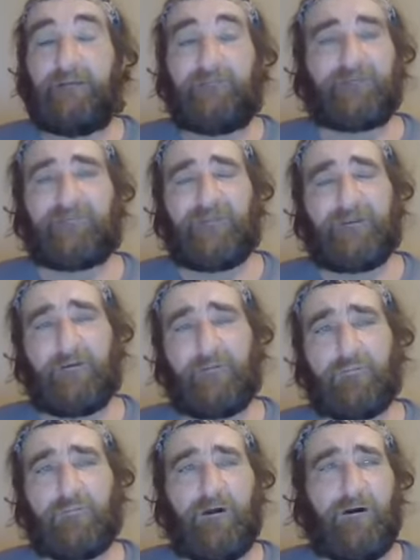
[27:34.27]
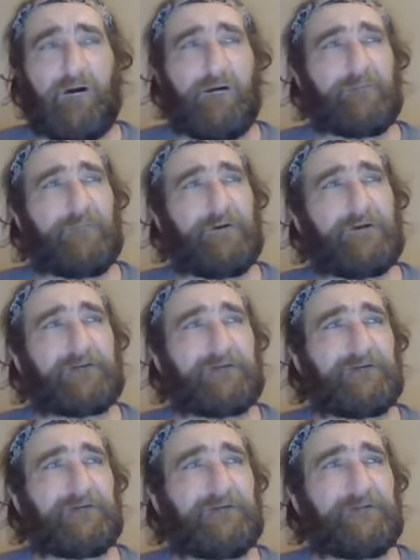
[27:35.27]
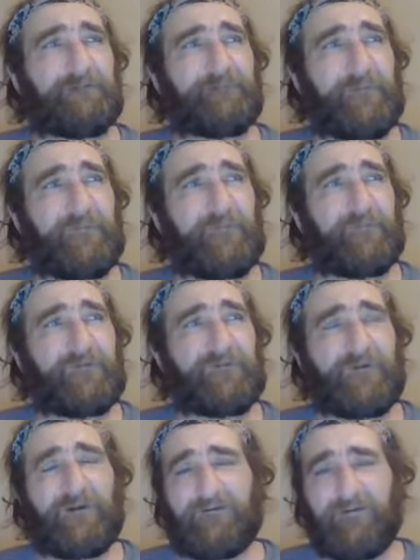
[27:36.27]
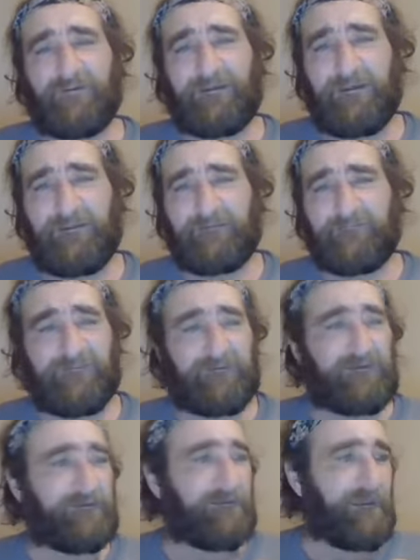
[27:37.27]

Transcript: that they are wrong, but when we start looking at the